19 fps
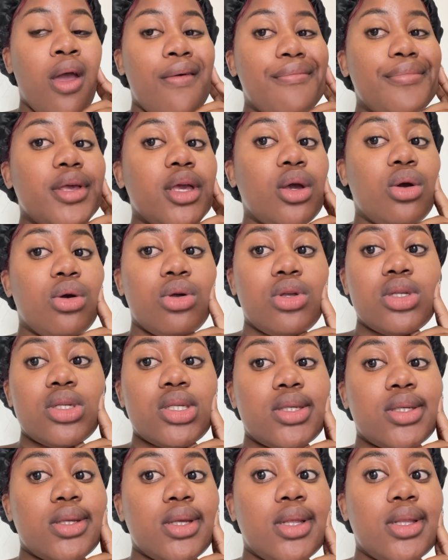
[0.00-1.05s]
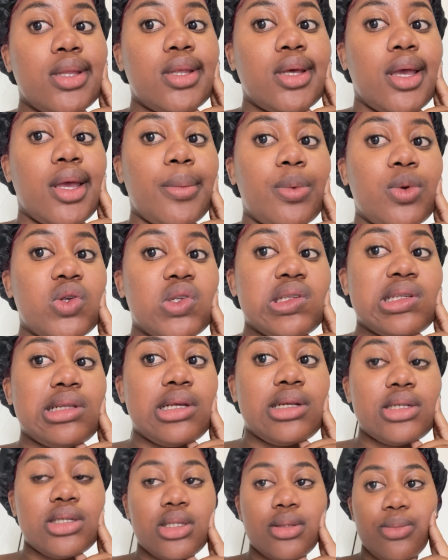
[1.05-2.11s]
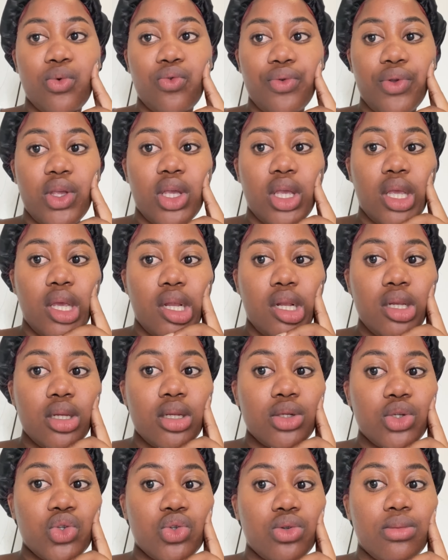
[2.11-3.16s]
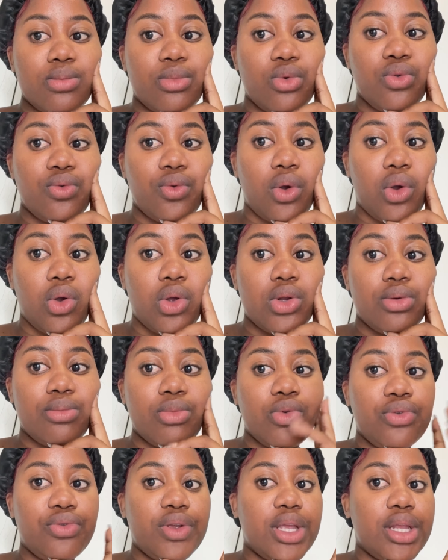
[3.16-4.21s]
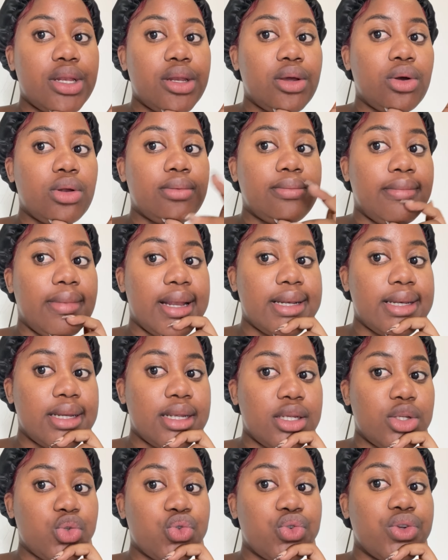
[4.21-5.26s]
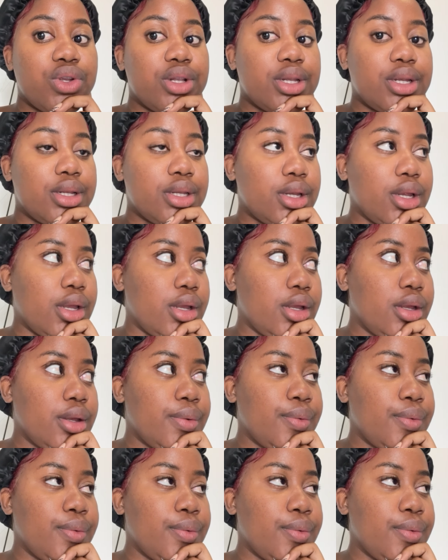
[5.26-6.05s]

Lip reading: Because the person that is moving in should move in on Monday during the day.